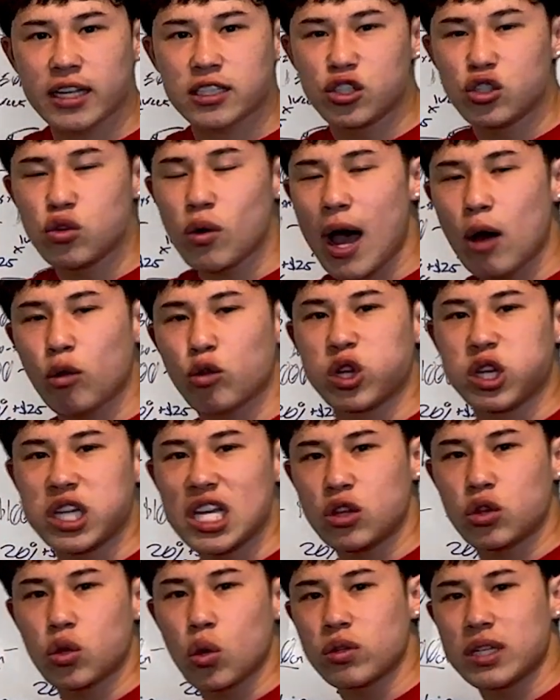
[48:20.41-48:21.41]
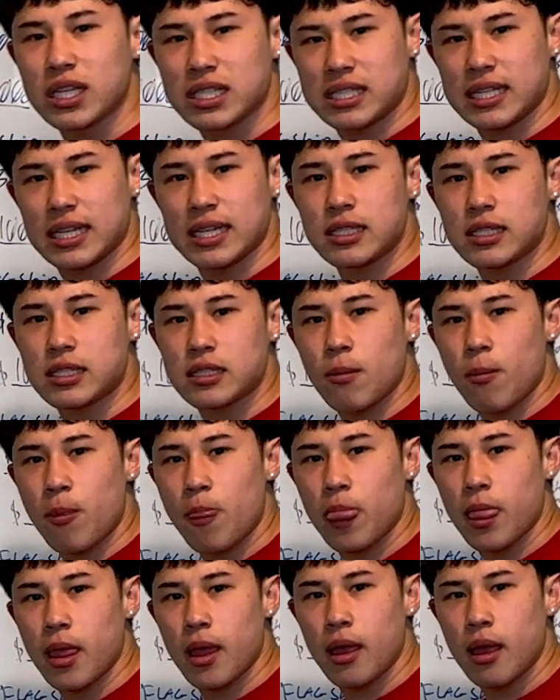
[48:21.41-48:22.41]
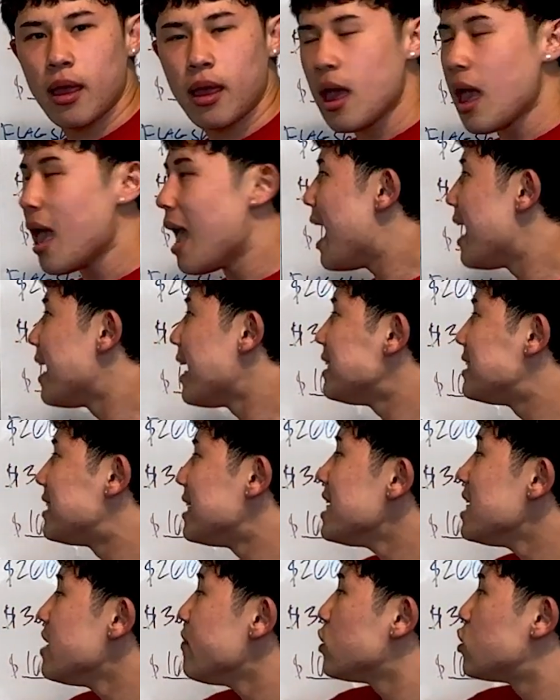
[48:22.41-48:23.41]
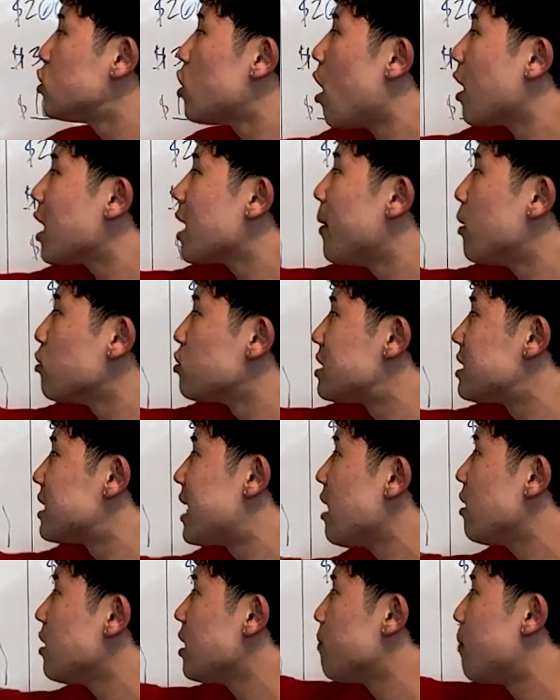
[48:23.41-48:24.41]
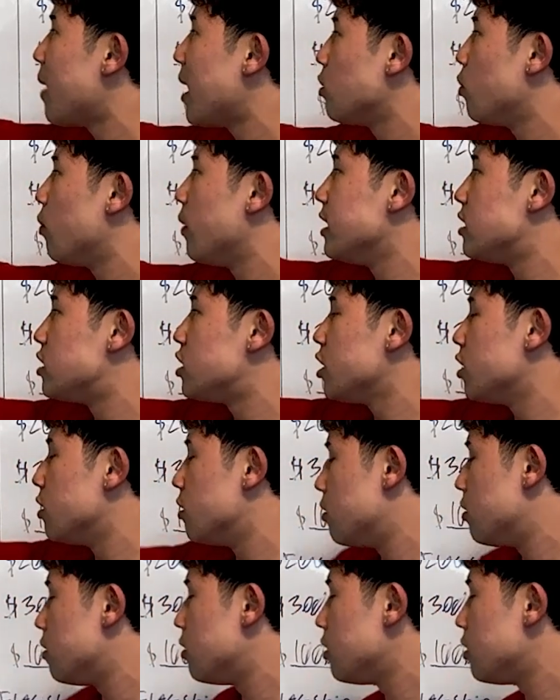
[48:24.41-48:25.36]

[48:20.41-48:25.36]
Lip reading: Do you know how lethal this is? And I didn't even talk about scaling, by the way, too.